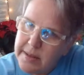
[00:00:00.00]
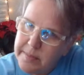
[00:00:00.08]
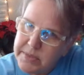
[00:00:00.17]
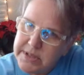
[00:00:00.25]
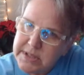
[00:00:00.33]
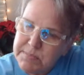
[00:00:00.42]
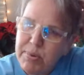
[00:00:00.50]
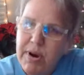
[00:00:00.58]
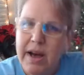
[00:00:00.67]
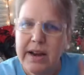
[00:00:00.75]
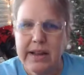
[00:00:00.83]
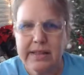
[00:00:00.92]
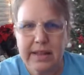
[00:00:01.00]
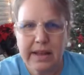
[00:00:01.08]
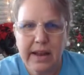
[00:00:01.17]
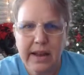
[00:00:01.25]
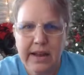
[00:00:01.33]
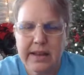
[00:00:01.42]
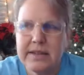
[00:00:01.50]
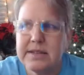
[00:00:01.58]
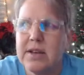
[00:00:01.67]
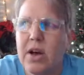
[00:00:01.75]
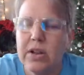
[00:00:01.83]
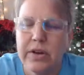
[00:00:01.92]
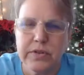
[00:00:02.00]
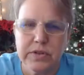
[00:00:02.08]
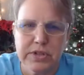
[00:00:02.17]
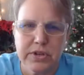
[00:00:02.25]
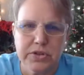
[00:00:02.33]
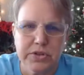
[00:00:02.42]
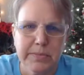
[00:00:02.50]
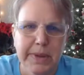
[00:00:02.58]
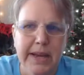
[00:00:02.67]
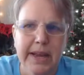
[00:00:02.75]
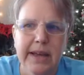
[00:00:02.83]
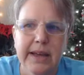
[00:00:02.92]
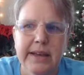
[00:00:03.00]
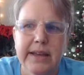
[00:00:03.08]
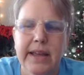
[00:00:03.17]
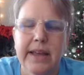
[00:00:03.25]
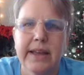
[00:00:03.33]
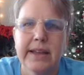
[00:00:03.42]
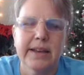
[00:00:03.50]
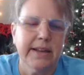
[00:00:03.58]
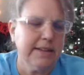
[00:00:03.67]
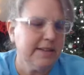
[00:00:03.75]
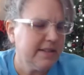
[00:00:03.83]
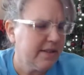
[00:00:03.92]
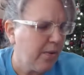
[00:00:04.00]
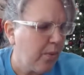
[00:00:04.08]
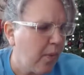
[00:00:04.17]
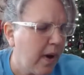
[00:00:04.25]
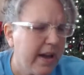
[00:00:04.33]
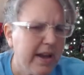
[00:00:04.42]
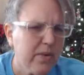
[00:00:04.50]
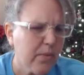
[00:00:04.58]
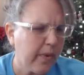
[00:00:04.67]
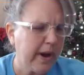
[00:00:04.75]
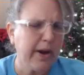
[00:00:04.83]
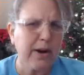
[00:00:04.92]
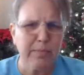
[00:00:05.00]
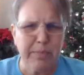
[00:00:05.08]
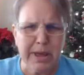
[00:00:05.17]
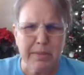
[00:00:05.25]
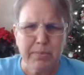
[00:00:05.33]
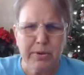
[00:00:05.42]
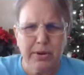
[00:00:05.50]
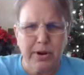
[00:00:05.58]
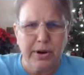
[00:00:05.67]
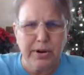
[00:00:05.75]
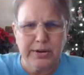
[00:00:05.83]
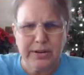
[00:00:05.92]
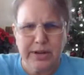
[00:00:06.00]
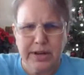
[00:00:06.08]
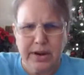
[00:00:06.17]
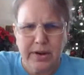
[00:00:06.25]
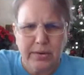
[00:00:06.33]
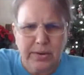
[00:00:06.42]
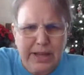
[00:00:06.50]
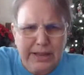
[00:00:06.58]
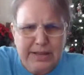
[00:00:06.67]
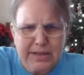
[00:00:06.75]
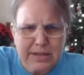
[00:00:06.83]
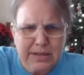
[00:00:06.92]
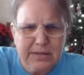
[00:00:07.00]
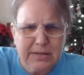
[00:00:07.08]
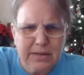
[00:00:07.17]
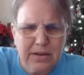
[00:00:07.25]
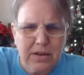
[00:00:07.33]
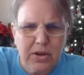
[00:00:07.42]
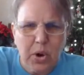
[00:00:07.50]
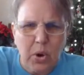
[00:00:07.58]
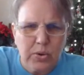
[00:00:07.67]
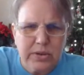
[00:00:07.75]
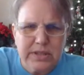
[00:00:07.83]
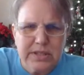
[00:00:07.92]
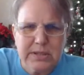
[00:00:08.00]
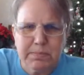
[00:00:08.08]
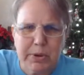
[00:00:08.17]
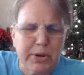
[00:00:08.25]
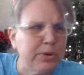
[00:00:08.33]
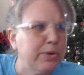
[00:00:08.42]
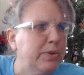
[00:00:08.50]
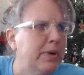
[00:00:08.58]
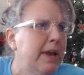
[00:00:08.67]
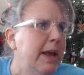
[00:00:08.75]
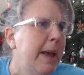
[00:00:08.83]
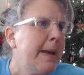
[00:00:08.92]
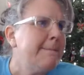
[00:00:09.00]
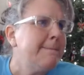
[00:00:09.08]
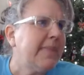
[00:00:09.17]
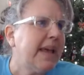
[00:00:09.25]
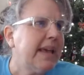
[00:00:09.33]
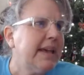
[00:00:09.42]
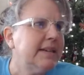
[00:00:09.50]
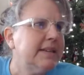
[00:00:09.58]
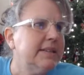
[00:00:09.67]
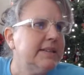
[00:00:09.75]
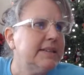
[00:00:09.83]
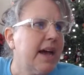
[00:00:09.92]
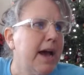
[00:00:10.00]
this product that is all over social media. And it's the one where people are, you know, get this golden spoon. And